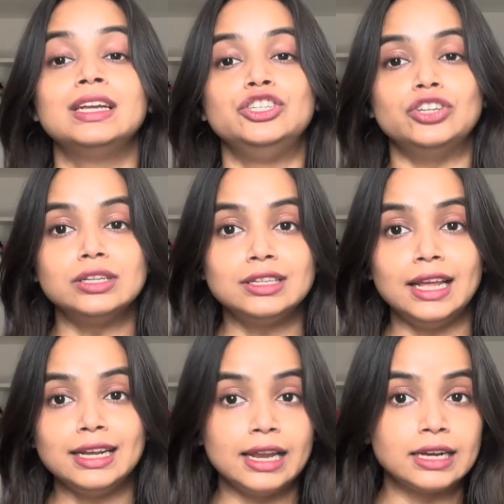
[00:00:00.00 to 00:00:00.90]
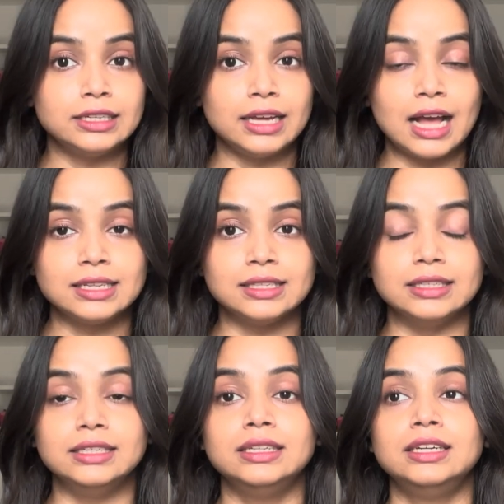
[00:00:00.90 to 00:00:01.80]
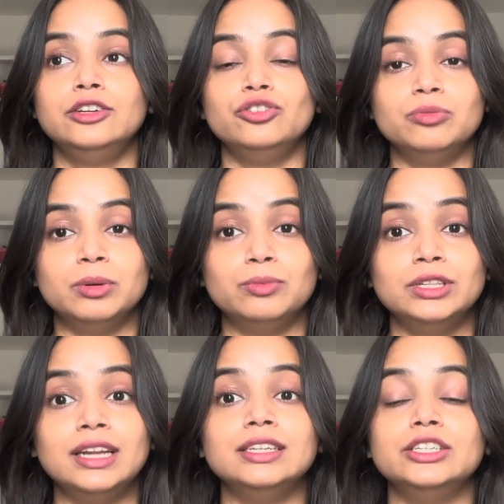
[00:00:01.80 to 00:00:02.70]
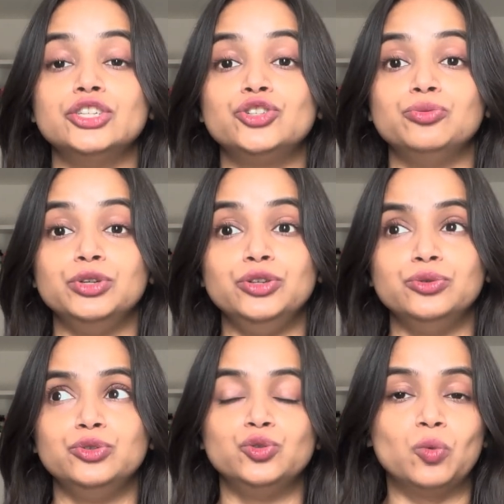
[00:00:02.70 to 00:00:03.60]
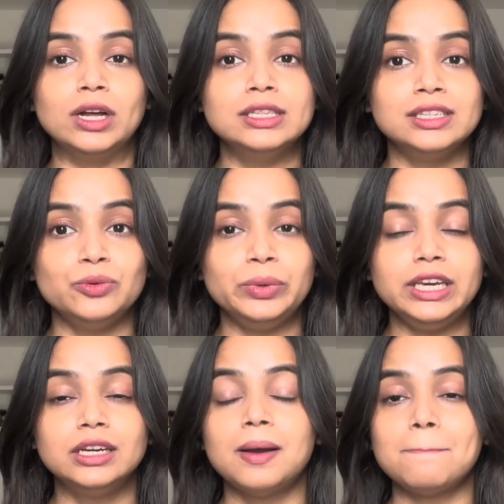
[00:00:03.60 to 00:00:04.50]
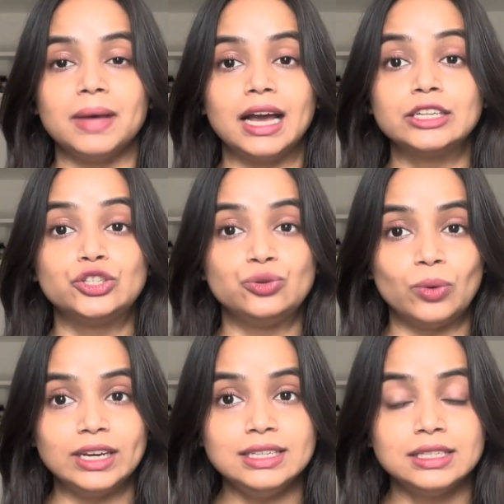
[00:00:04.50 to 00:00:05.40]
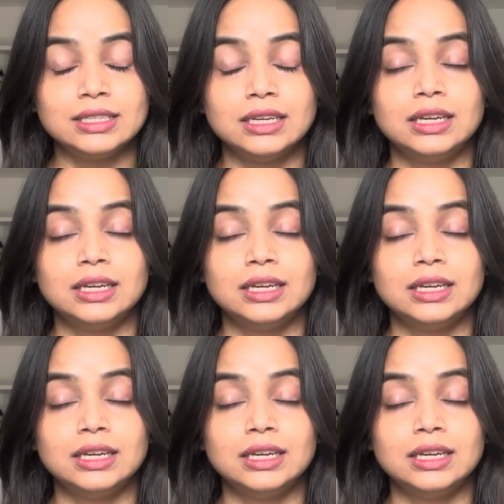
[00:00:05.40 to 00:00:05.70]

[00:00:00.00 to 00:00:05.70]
Just like lactic acid, remember that it is to be used once a week, max twice.